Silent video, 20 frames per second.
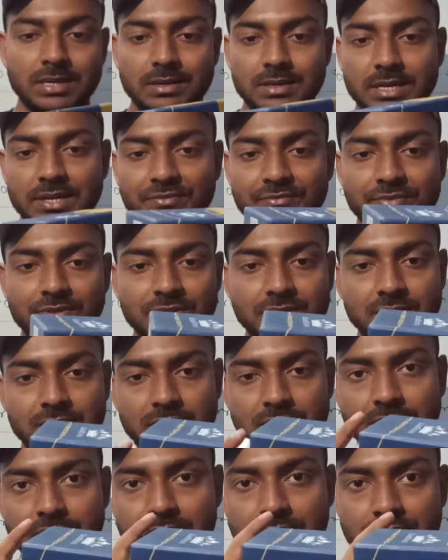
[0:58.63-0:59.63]
At first,
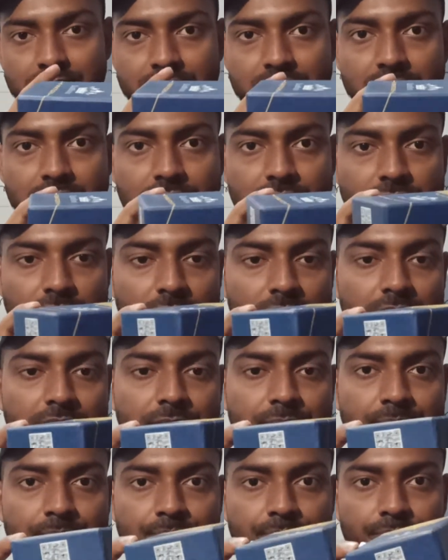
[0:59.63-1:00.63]
see this solid.
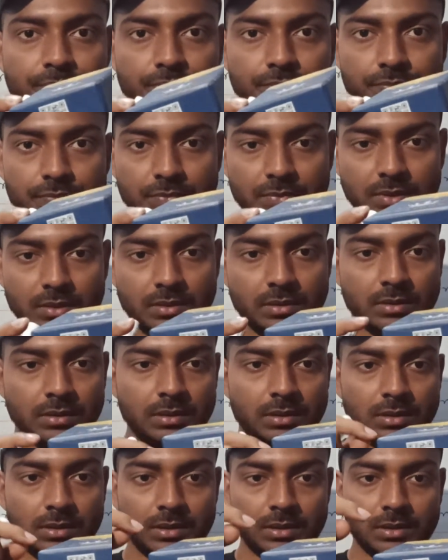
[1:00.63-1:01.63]

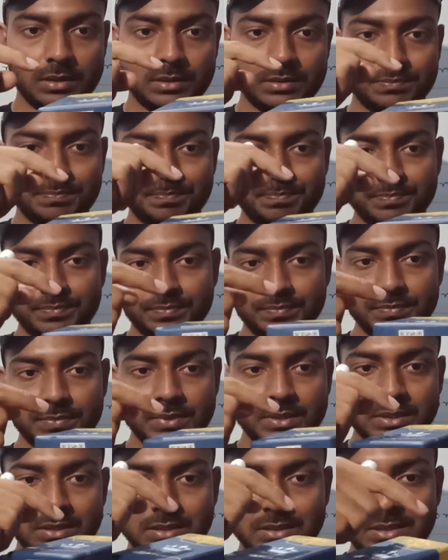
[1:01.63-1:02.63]
Uh,
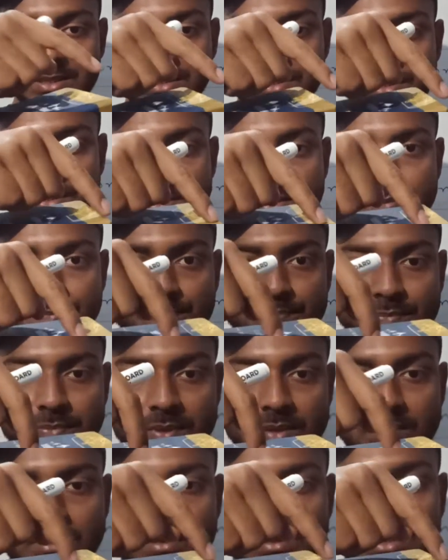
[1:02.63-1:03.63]
this is
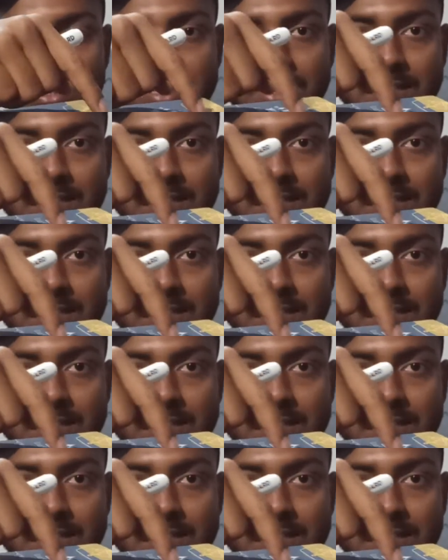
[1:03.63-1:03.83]
the